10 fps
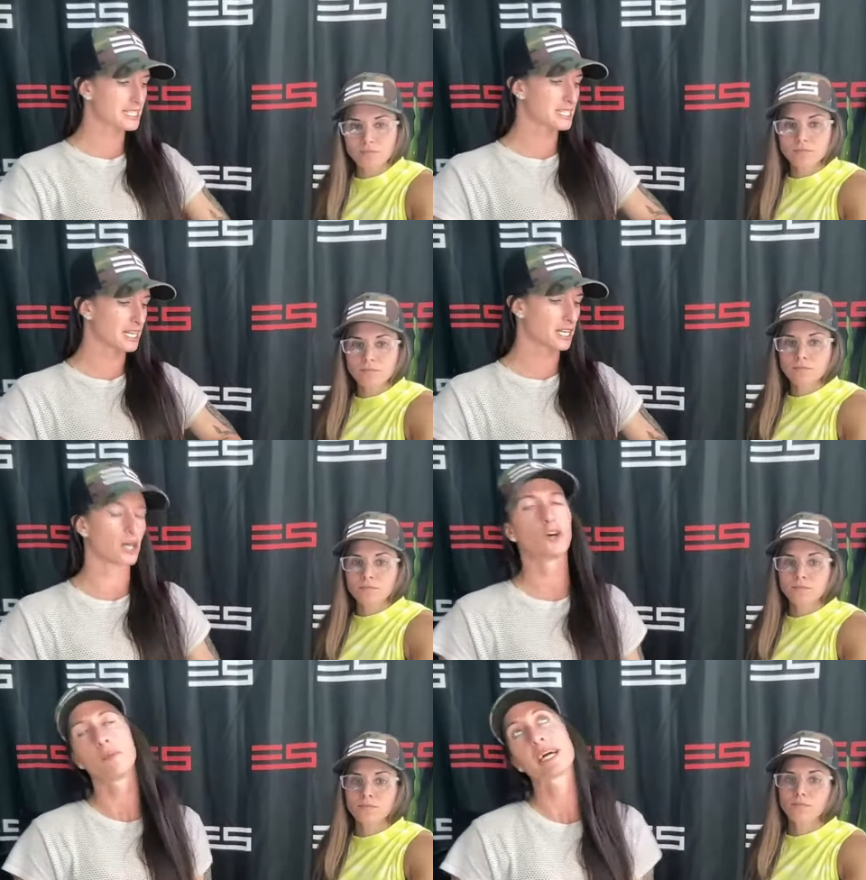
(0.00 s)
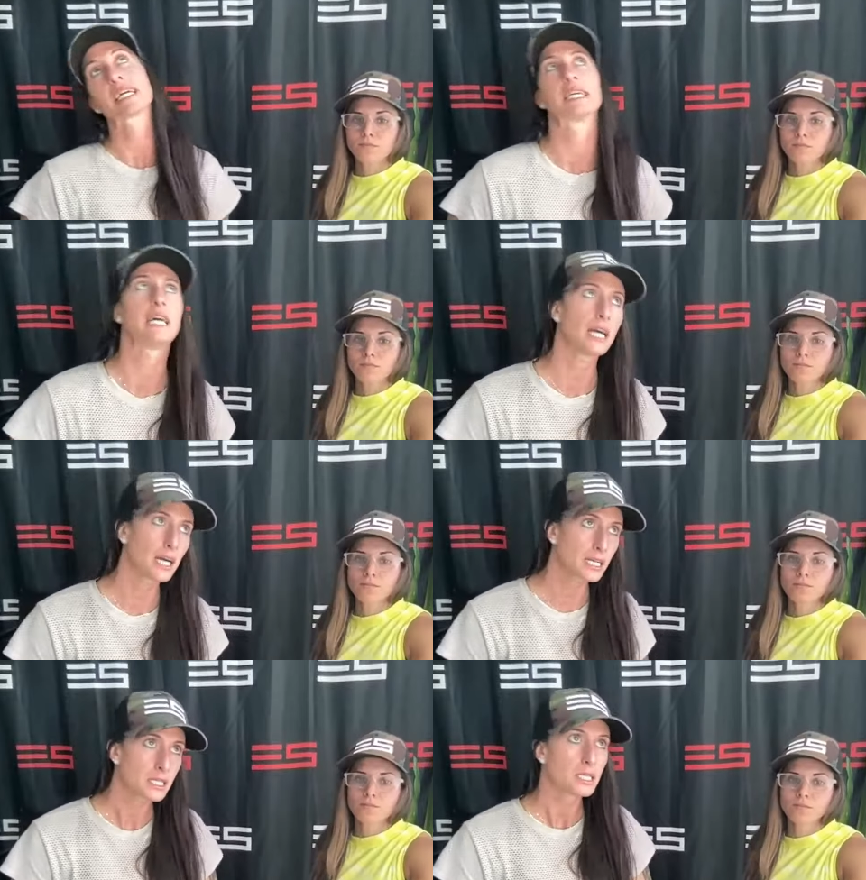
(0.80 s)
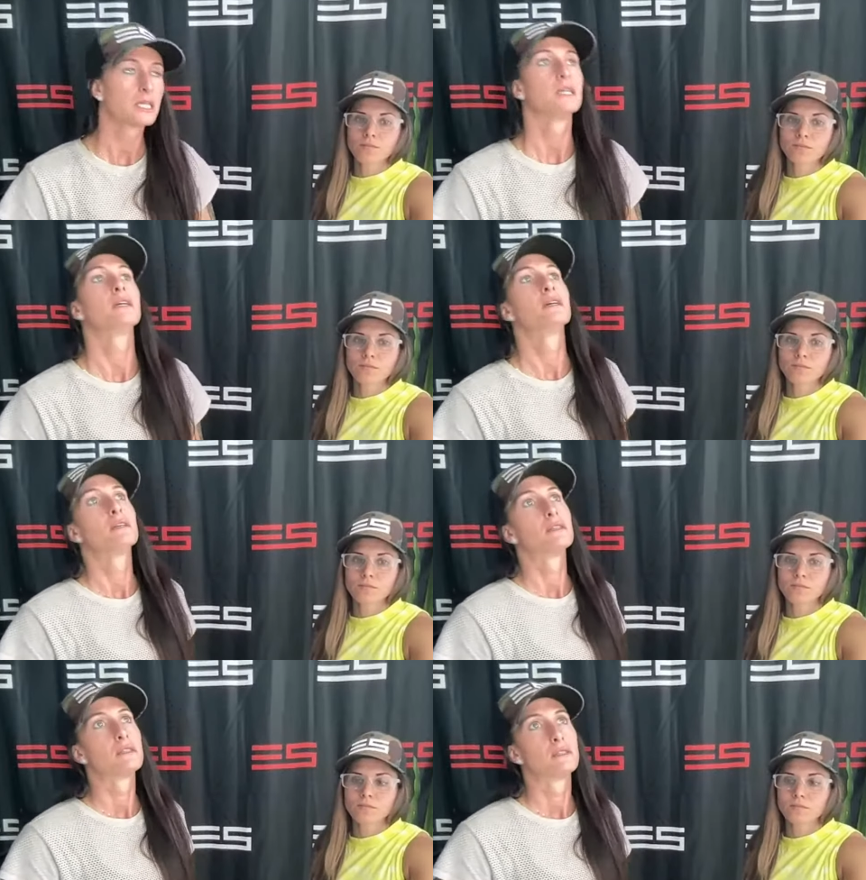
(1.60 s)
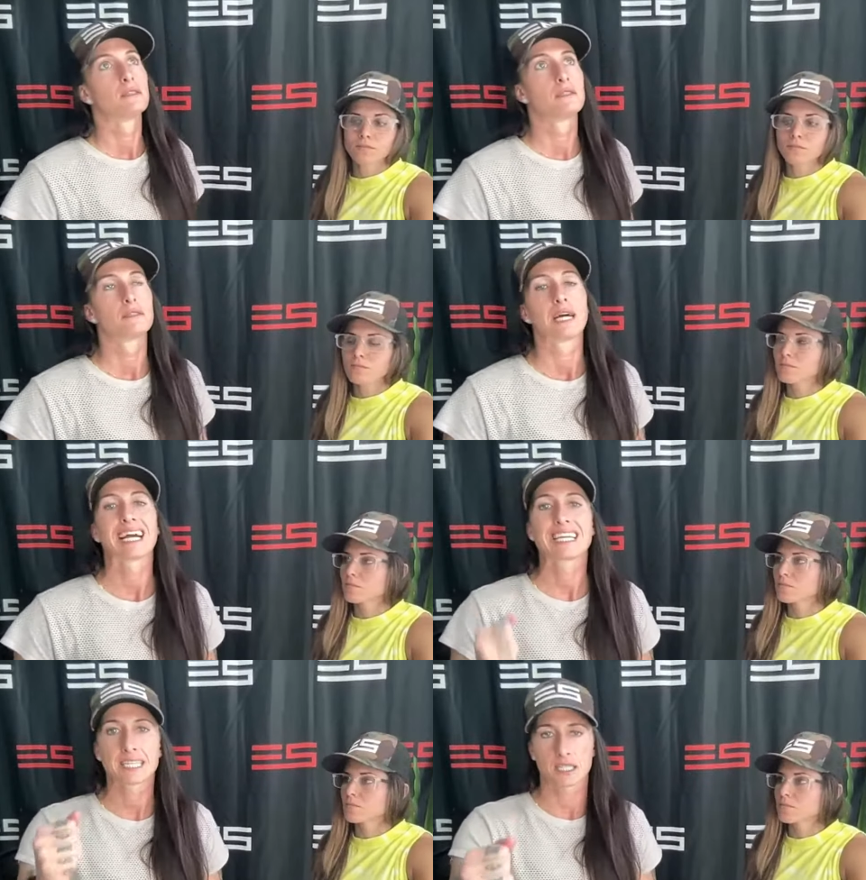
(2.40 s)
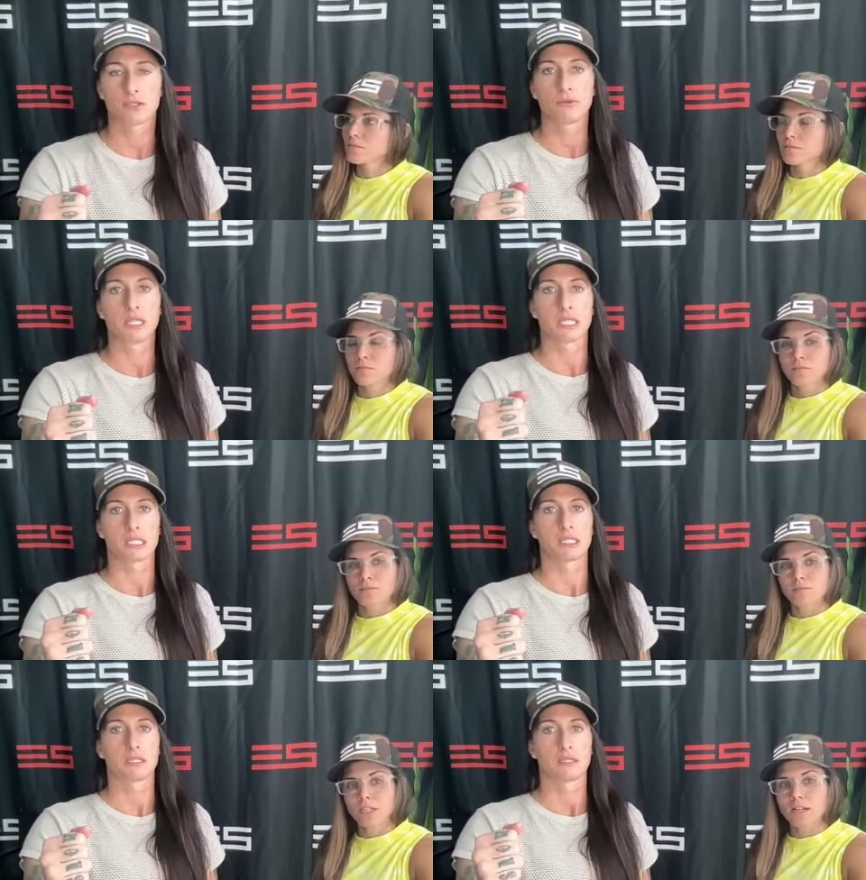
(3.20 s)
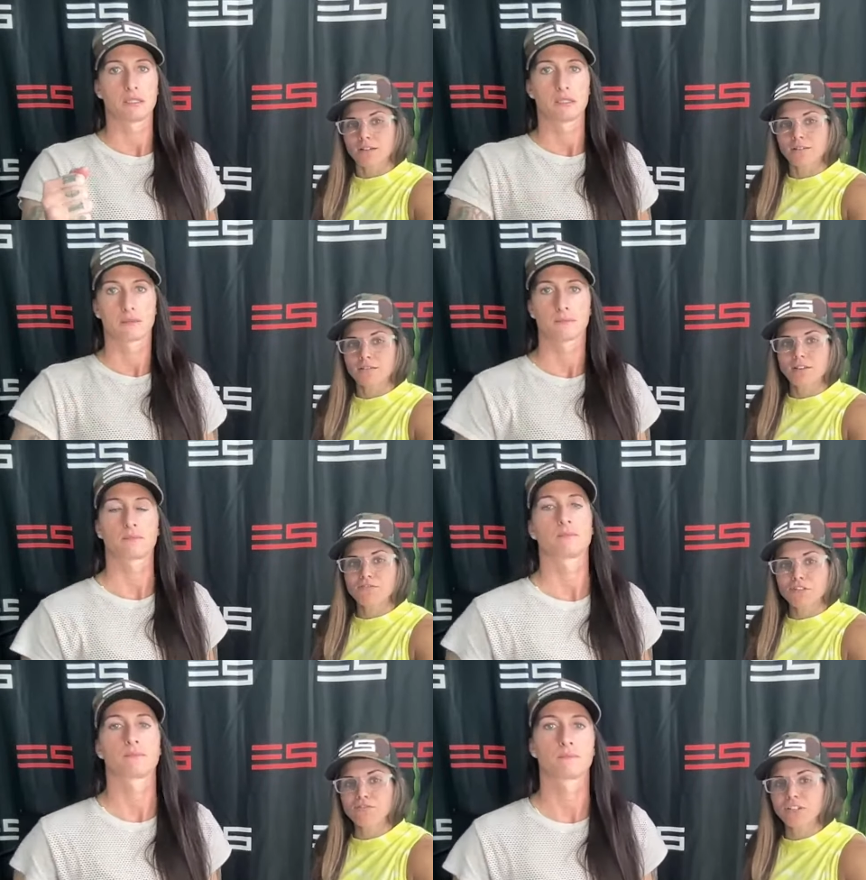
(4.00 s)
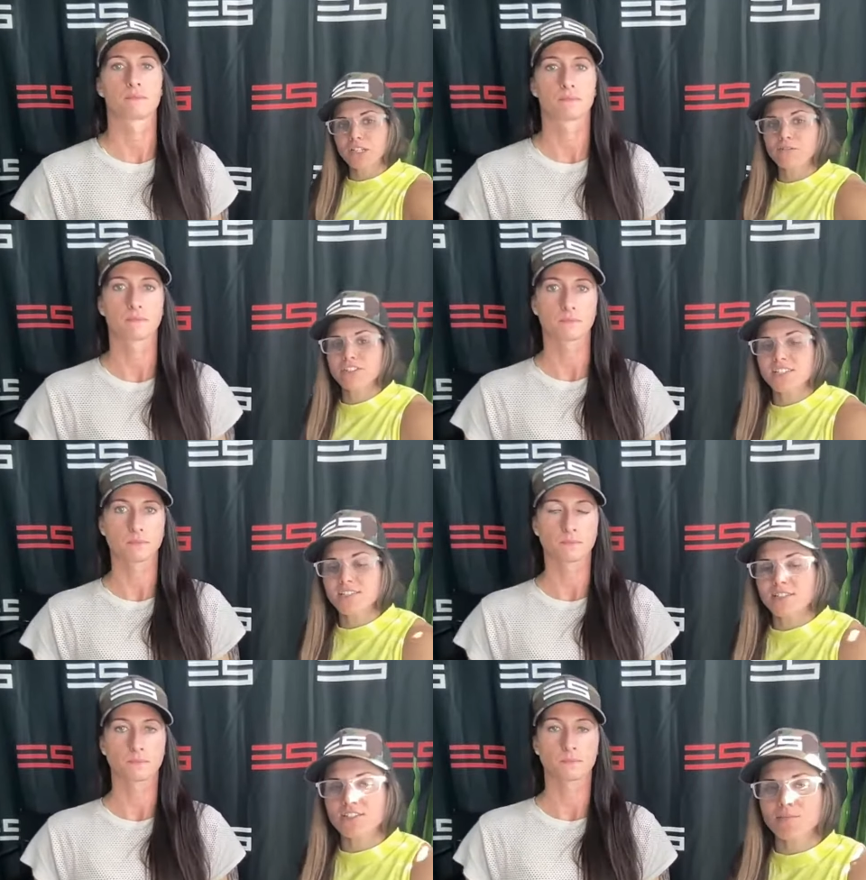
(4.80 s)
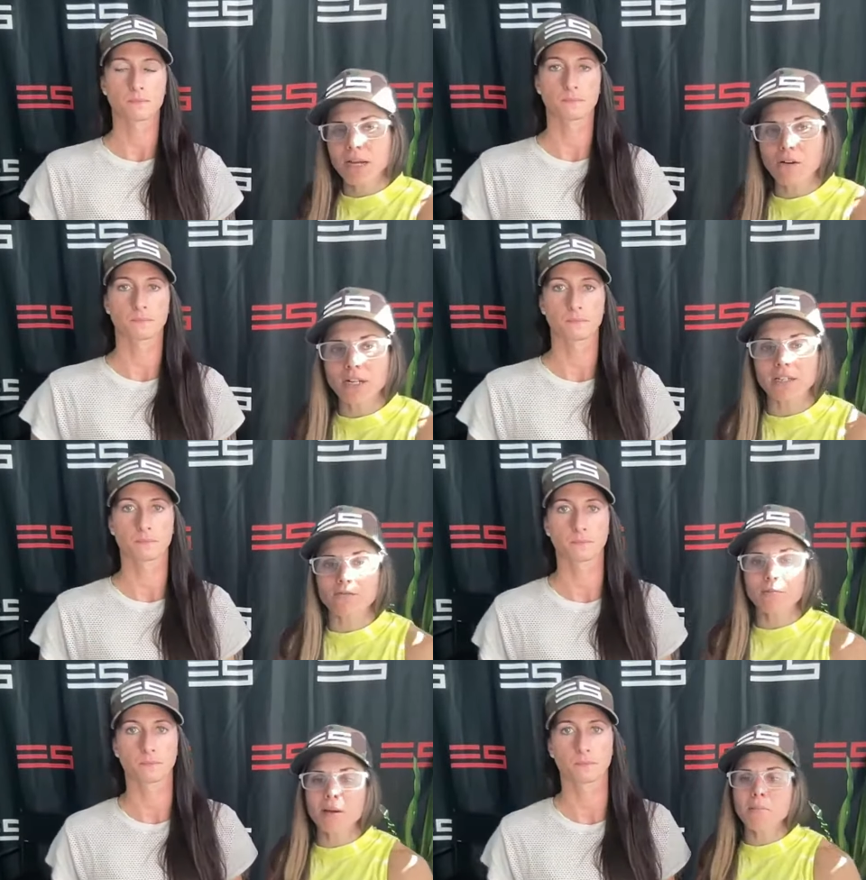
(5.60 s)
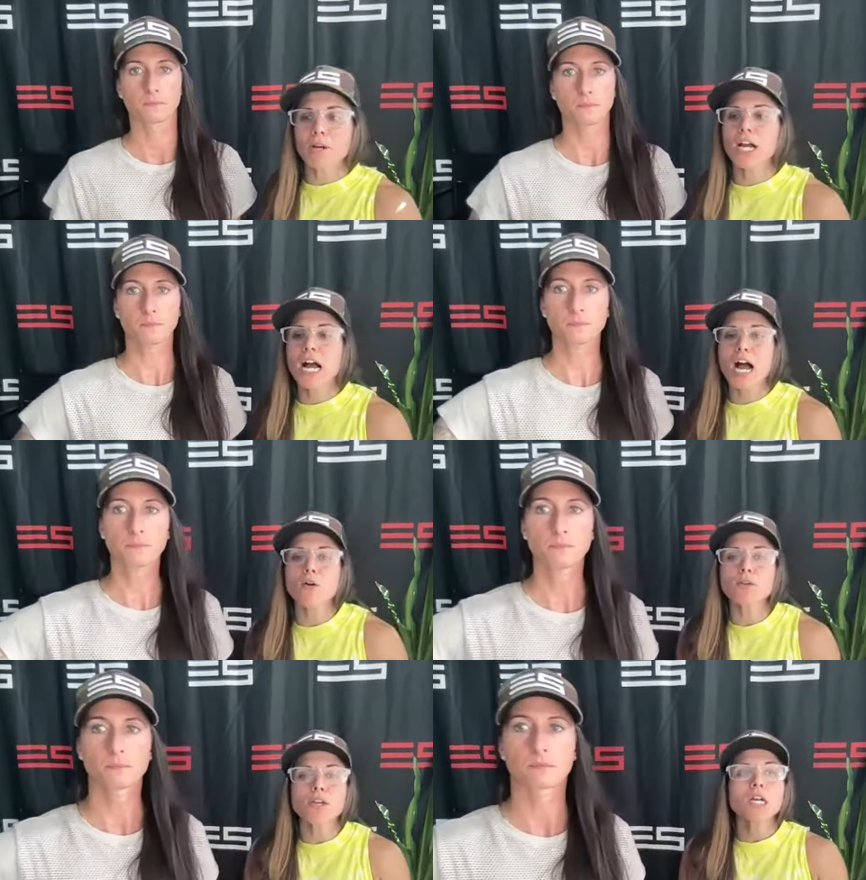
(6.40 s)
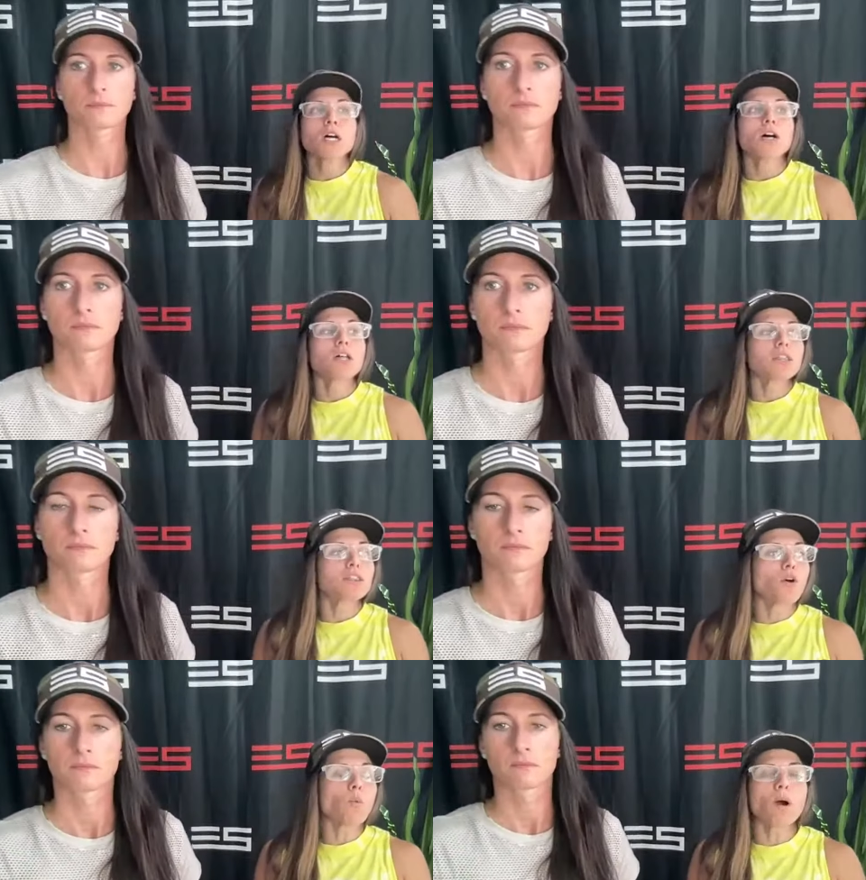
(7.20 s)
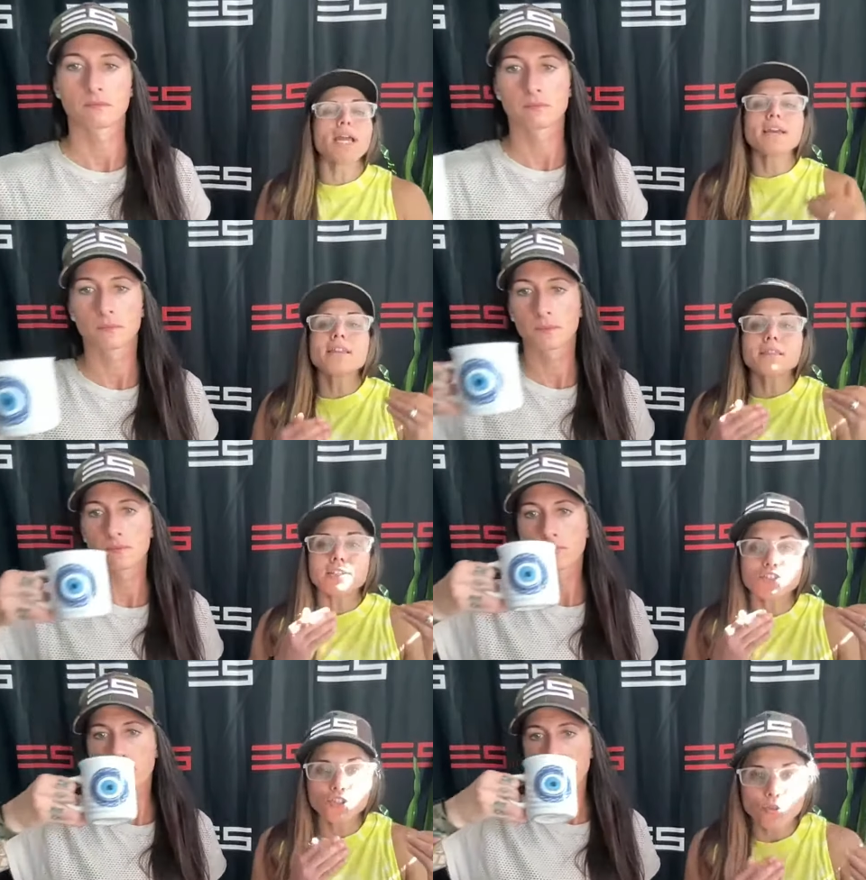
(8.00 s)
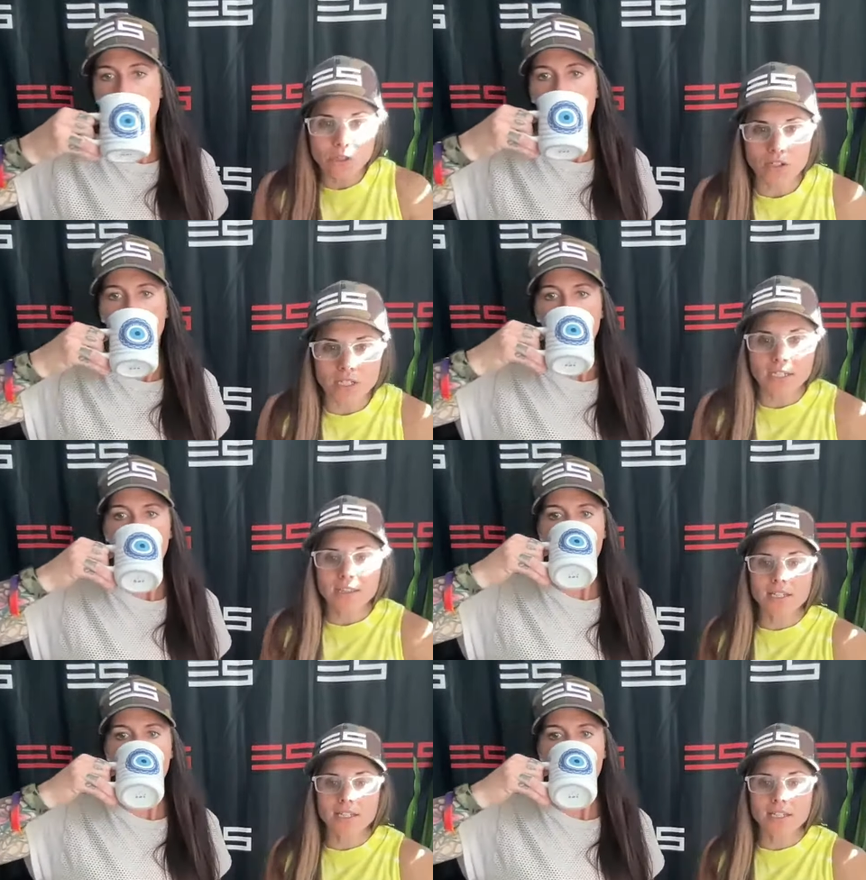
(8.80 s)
Speaker 1: It's not a oh my god, I get to do this.
Speaker 2: Yeah. If you're feeling resistance about it, remember how the way that you look at